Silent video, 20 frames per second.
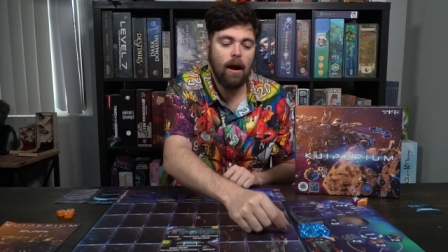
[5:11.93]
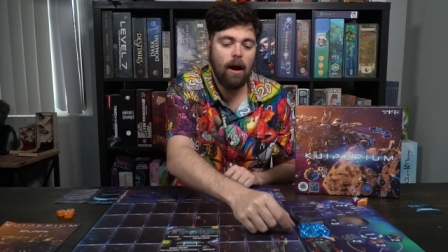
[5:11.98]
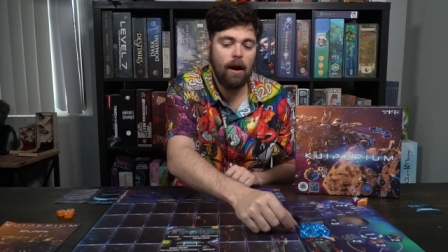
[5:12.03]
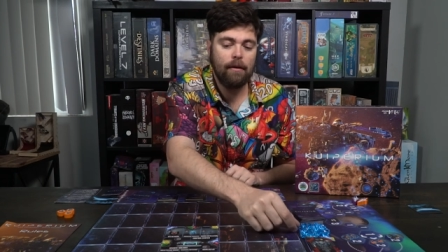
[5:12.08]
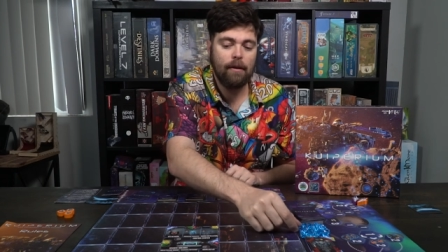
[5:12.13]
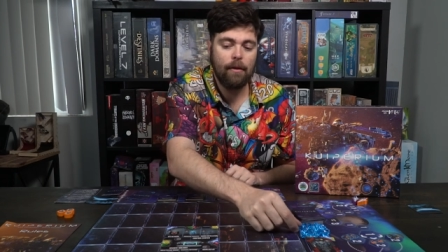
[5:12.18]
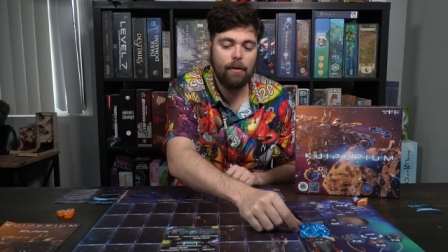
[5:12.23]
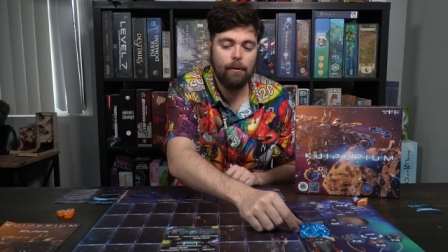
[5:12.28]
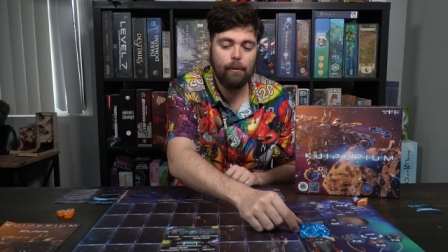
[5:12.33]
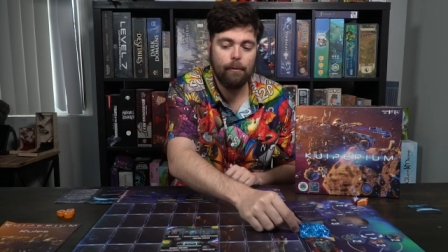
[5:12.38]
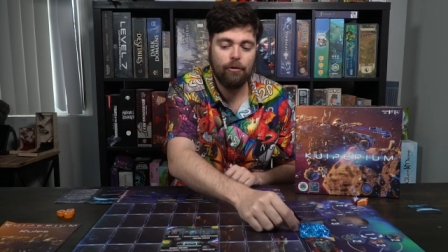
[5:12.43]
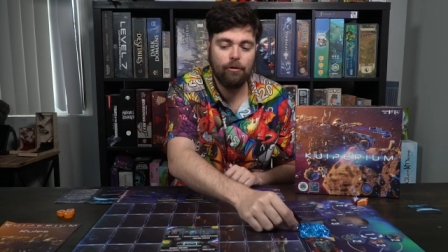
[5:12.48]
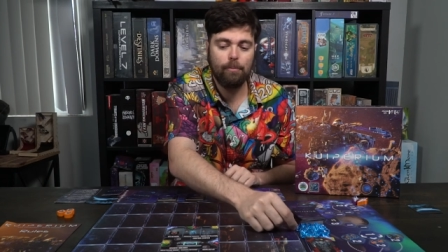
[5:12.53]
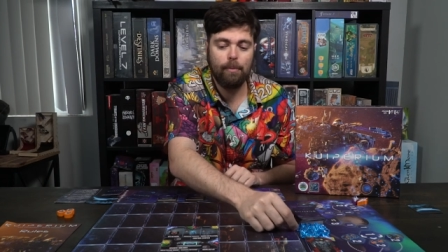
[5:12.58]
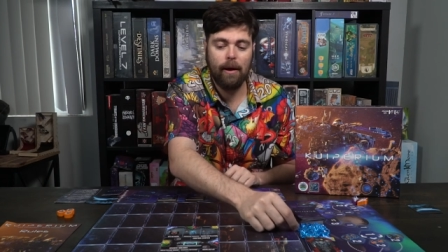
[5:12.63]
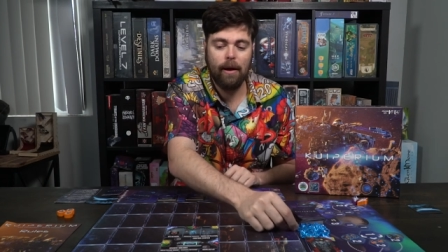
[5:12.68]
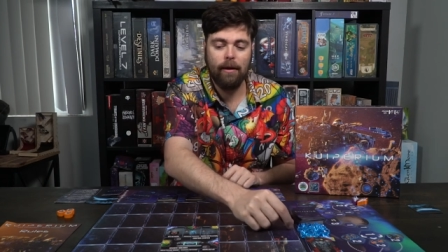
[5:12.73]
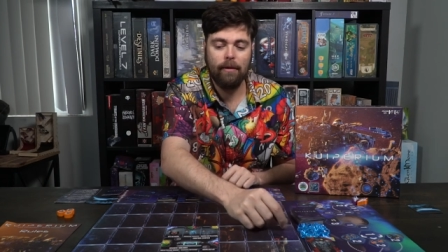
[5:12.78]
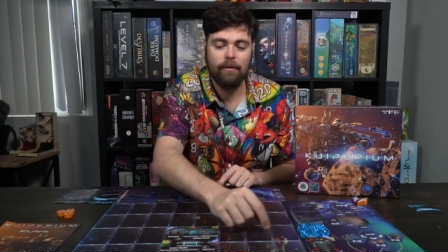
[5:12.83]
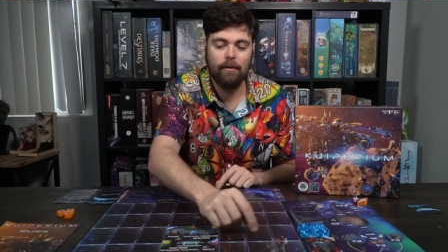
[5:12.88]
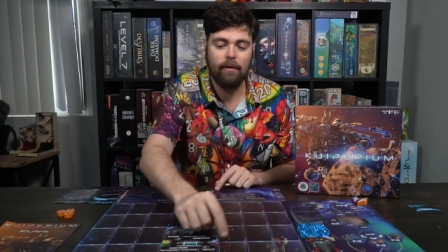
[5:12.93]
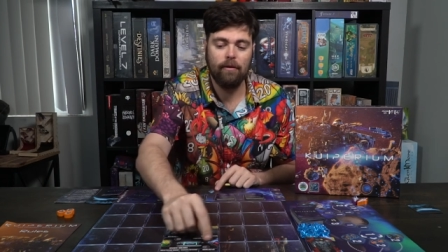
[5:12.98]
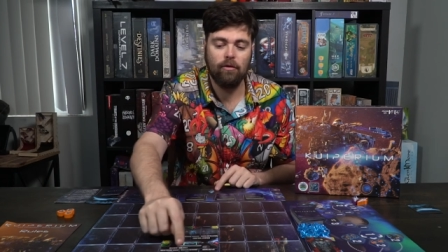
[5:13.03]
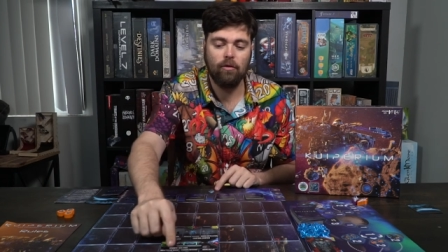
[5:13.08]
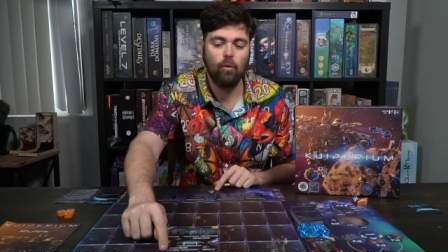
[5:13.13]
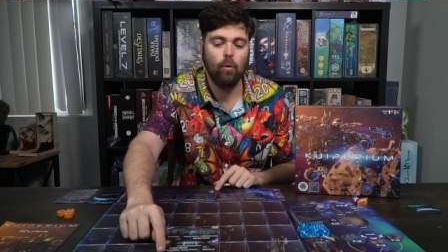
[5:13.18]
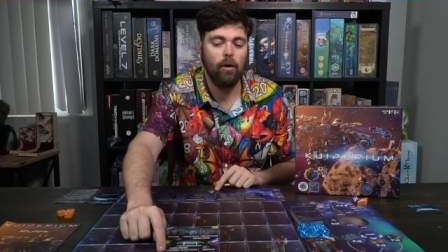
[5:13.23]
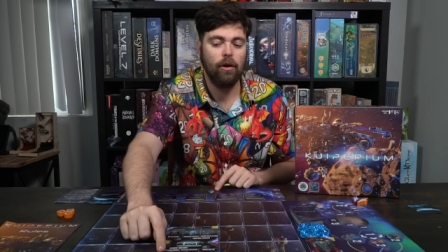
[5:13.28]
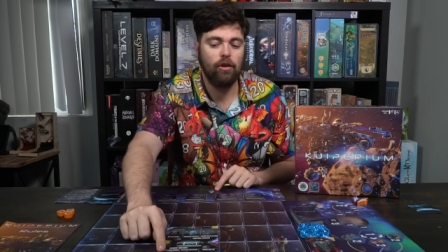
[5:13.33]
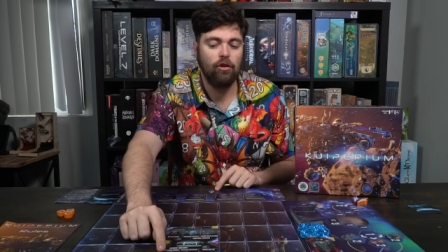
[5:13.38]
Another space is
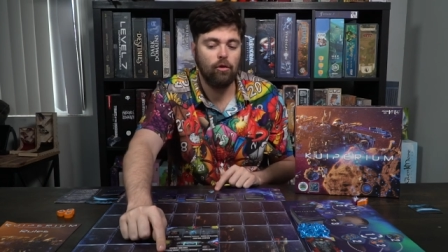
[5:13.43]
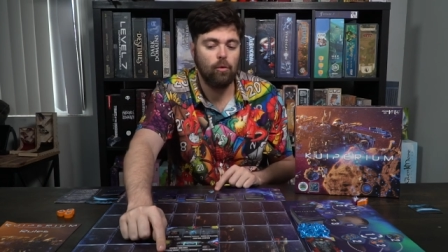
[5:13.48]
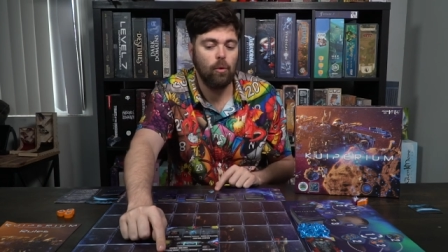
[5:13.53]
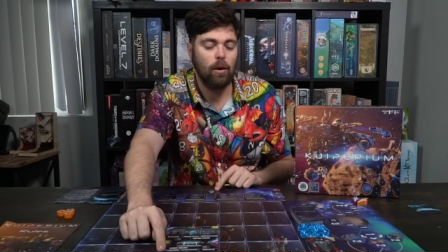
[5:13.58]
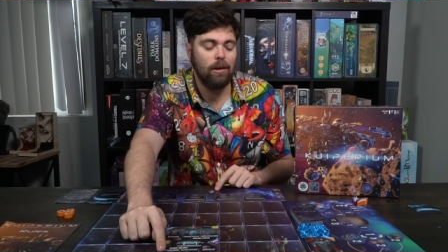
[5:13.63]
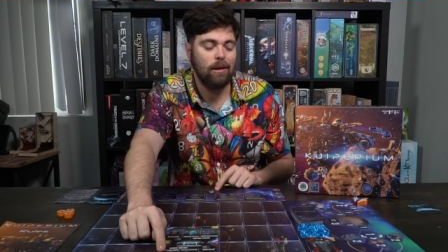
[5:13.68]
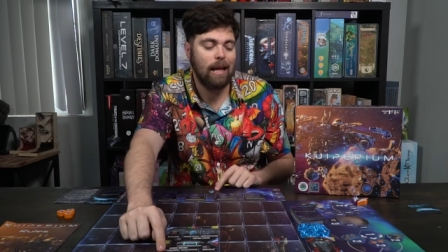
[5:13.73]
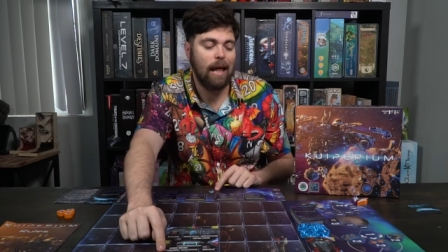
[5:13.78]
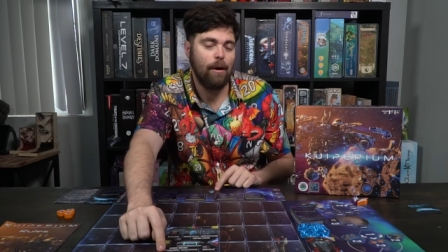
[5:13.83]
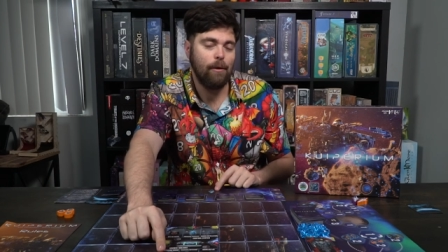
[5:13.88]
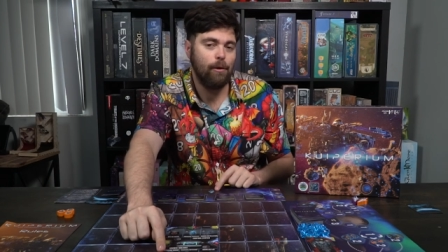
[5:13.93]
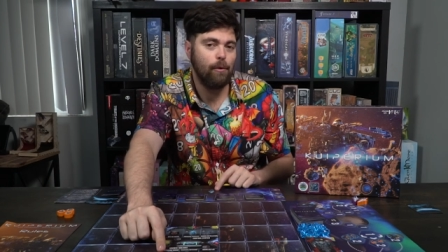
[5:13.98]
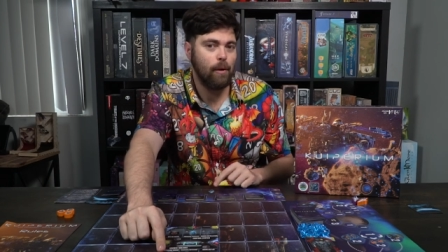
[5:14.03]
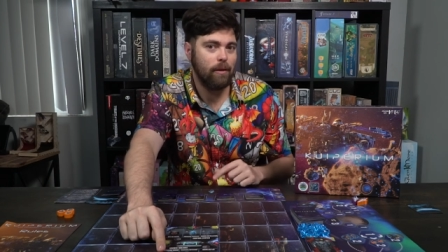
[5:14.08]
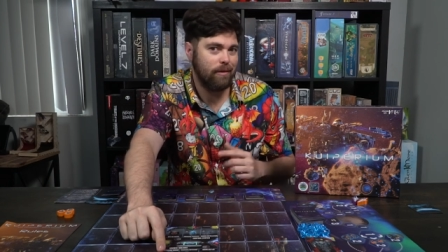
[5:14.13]
going to allow you,